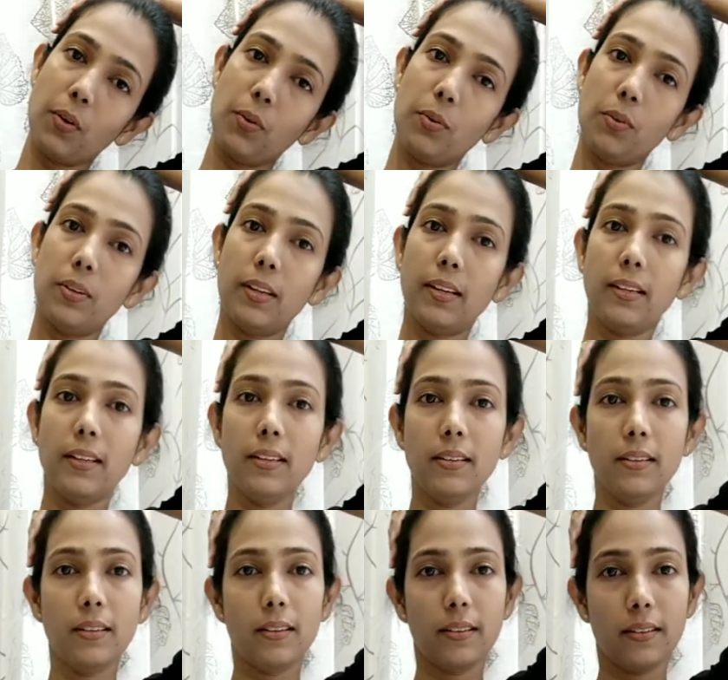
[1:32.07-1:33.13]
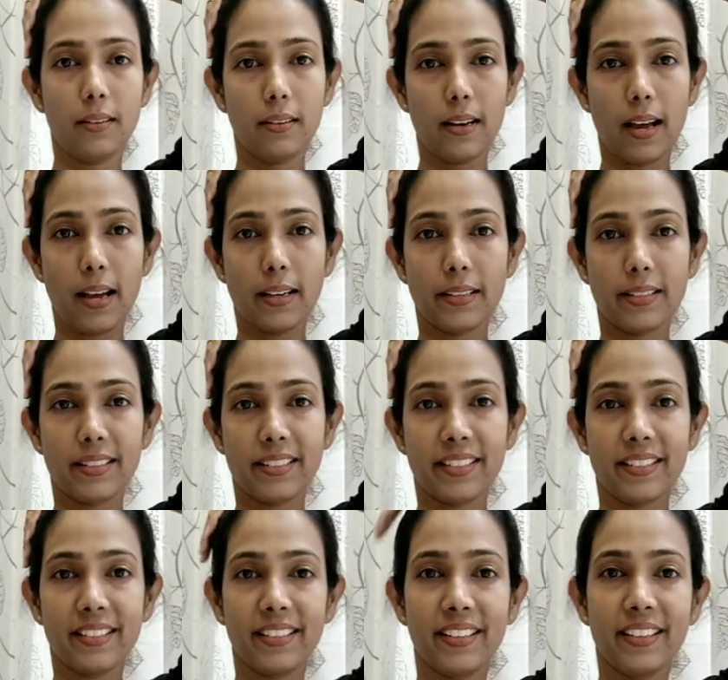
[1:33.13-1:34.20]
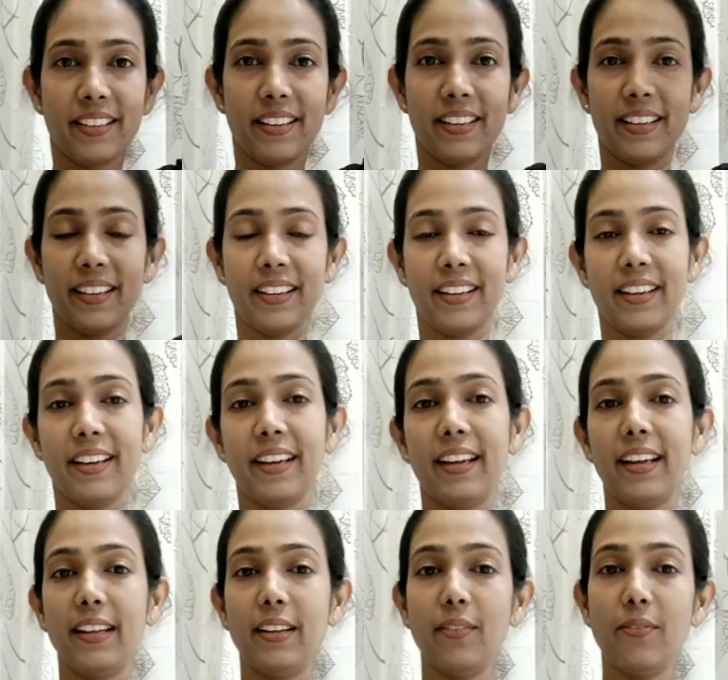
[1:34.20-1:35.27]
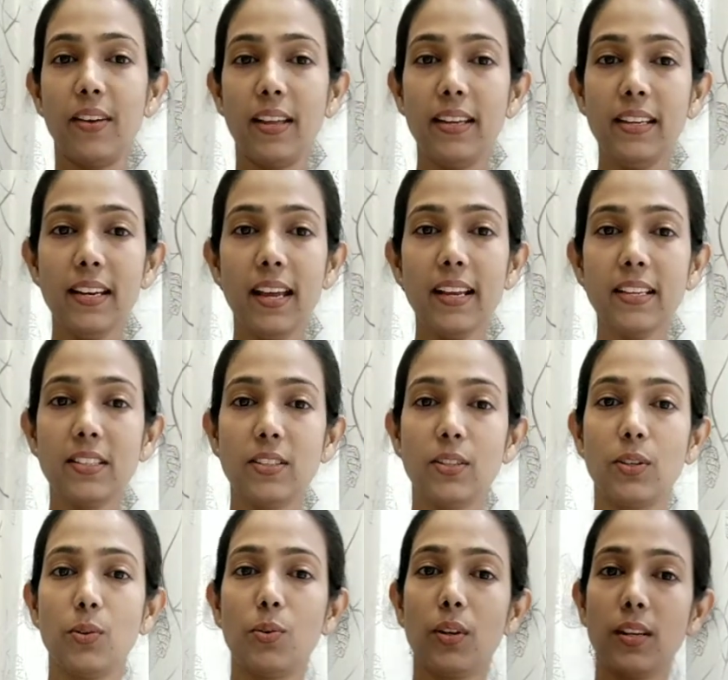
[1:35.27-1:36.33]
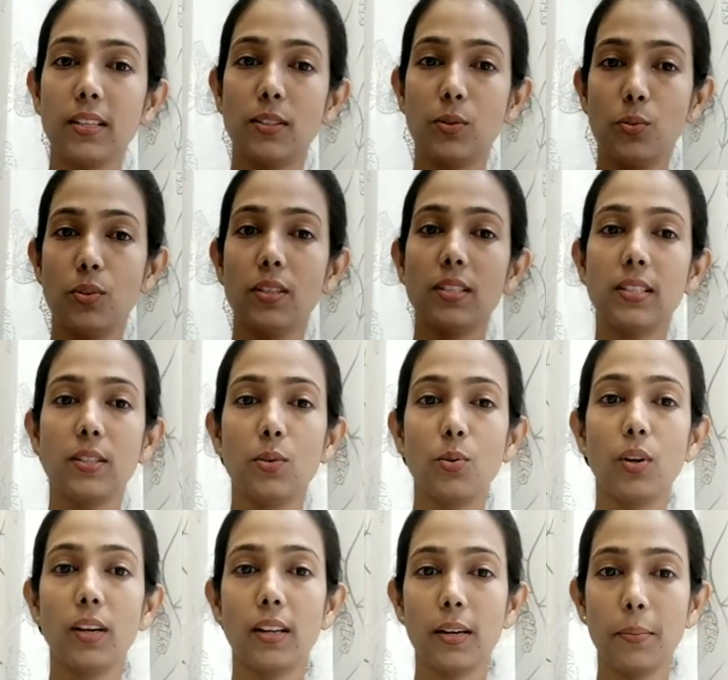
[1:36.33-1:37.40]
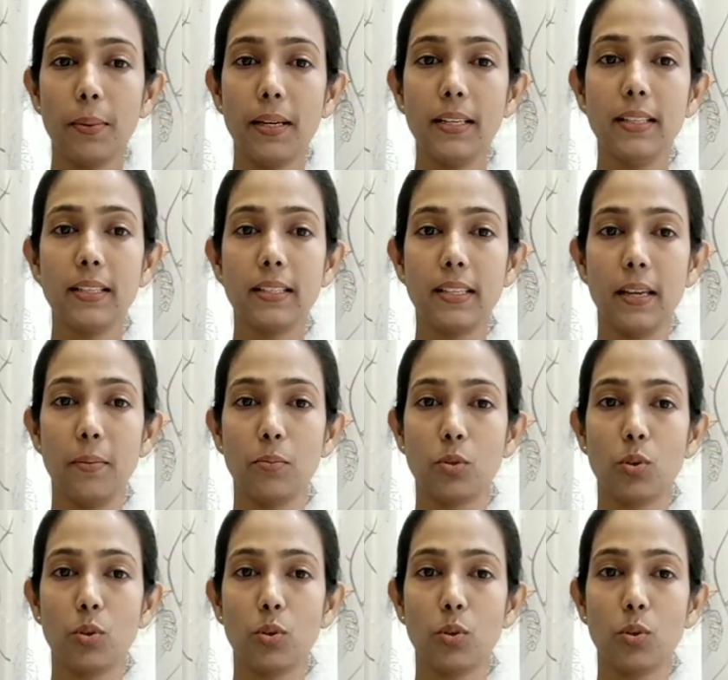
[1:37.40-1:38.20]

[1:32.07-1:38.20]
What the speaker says: Hold and then relax. In the very next, you're gonna do this, you're gonna repeat the same.